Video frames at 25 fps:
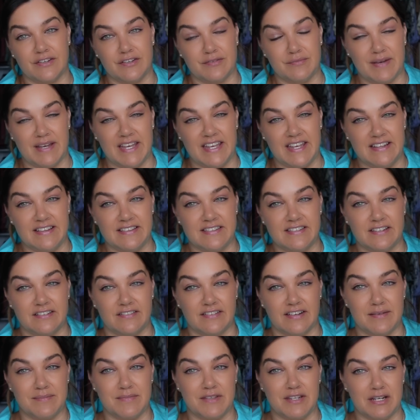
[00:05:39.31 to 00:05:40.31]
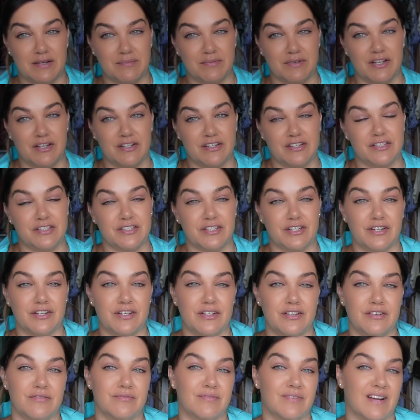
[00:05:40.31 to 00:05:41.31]
on my Instagram that I'm going to show
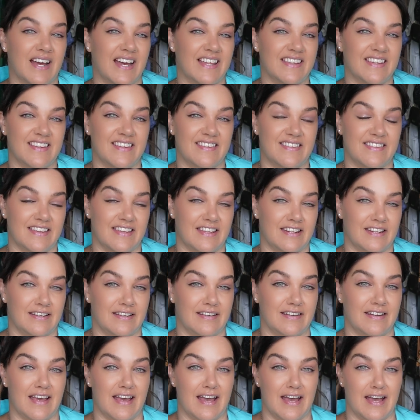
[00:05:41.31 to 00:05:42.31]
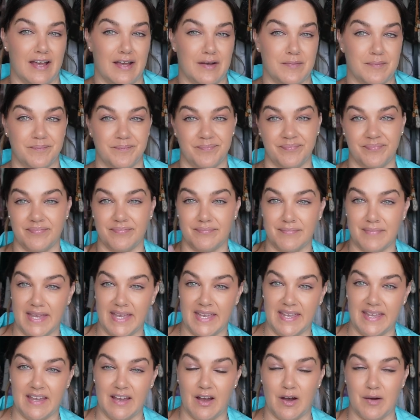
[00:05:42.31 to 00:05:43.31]
you rather than
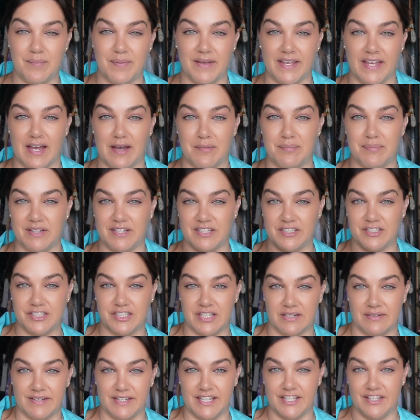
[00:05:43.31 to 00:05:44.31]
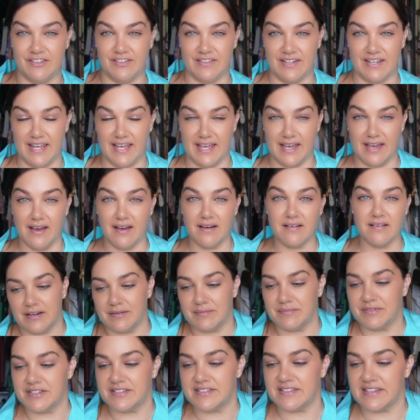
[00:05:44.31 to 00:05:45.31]
me hopping up and showing you now.
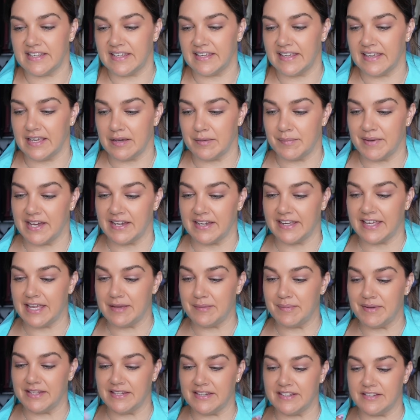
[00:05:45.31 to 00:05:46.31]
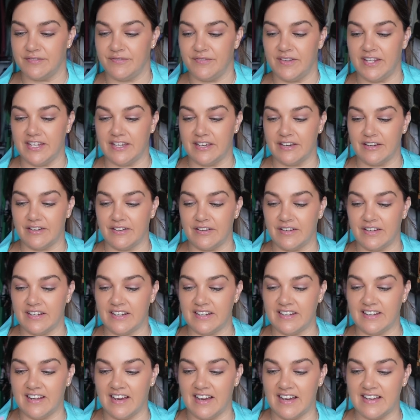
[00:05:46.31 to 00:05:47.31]
I'm just thinking about keeping this video
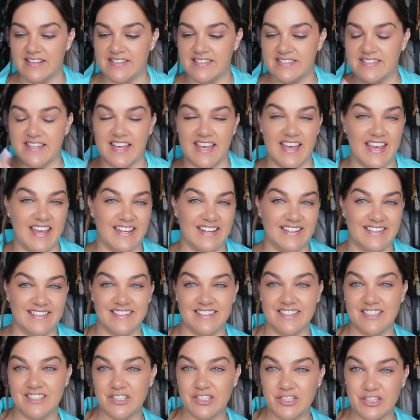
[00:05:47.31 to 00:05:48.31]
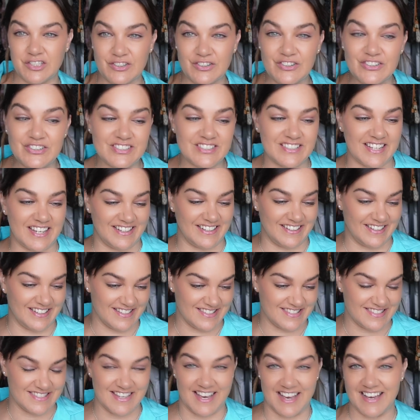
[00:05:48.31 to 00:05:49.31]
nice and short and
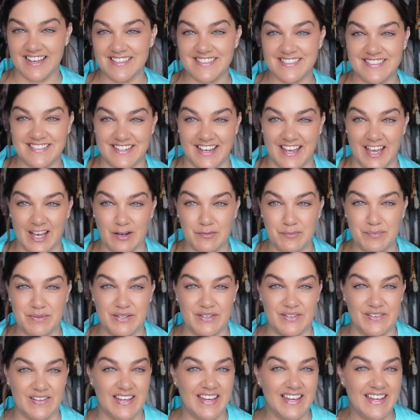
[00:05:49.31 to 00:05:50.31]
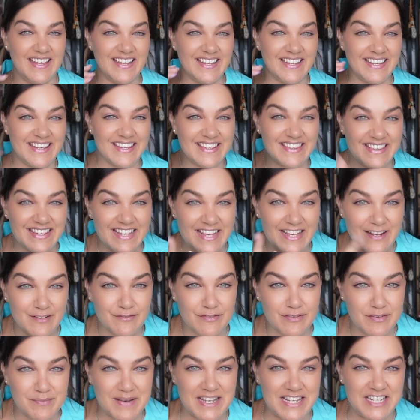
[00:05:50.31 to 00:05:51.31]
concise to help you get the
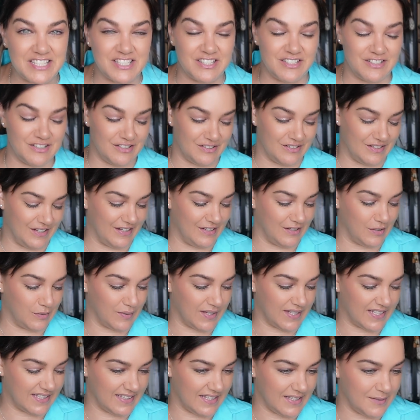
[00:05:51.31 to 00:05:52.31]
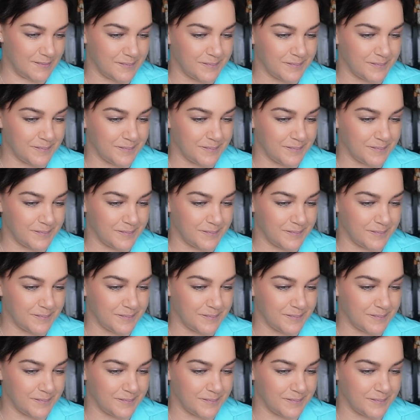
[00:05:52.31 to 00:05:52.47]
information you need quickly.